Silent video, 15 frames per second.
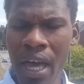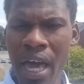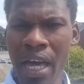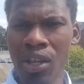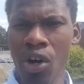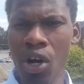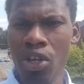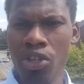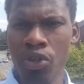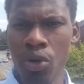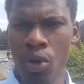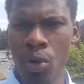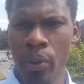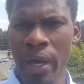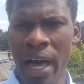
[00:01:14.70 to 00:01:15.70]
And
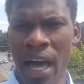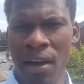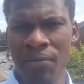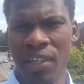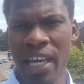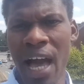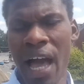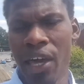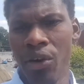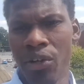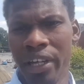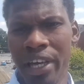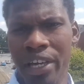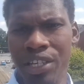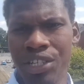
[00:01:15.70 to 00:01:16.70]
also we have the
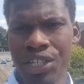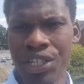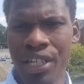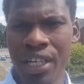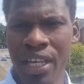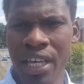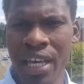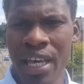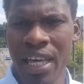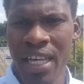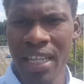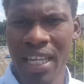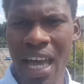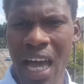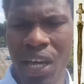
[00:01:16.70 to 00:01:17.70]
Iron Age.
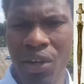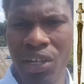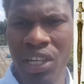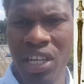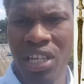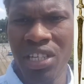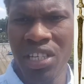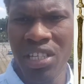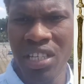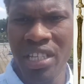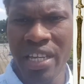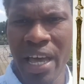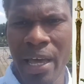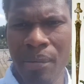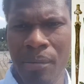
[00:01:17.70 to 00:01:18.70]
The Iron Age is the
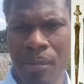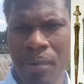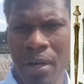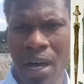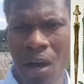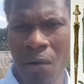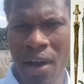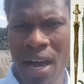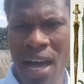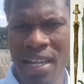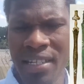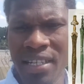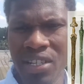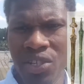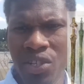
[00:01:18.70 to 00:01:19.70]
time our
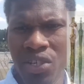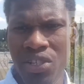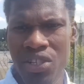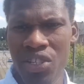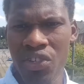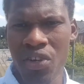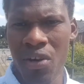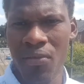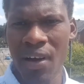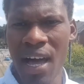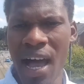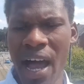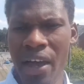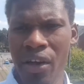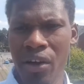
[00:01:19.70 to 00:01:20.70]
ancestors
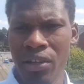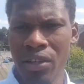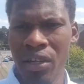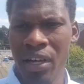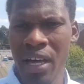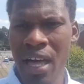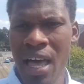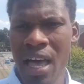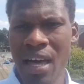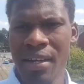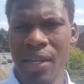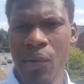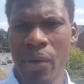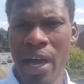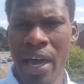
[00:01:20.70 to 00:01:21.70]
discover iron,
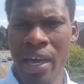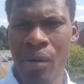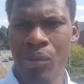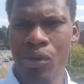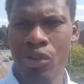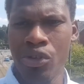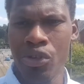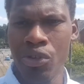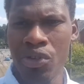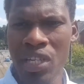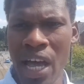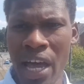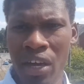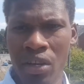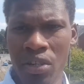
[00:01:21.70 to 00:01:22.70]
and they were able to use
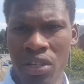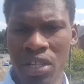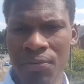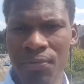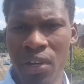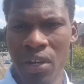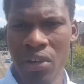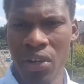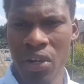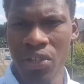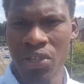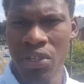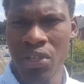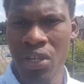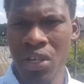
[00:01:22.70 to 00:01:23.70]
iron in
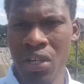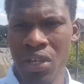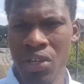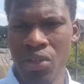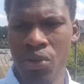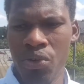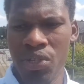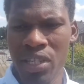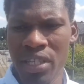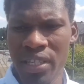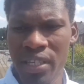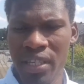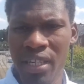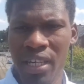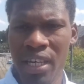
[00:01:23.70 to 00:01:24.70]
various
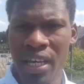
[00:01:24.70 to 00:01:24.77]
uses.